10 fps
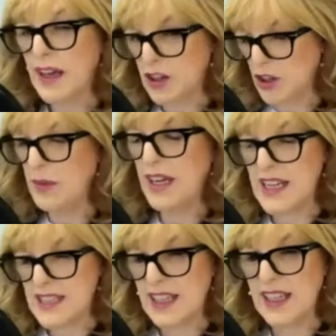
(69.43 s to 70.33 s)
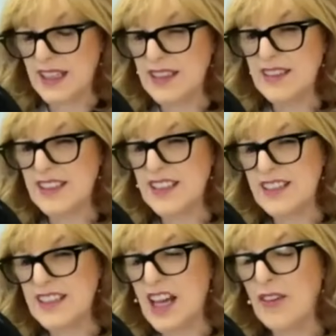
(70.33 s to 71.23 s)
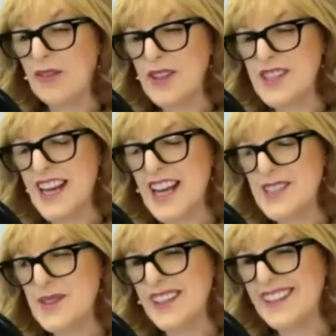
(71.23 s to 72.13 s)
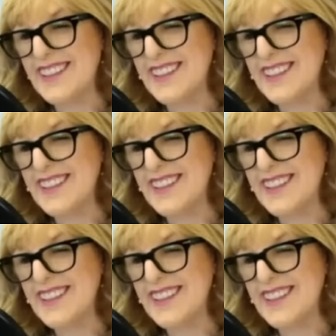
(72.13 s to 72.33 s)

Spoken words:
culminating in the conference last week.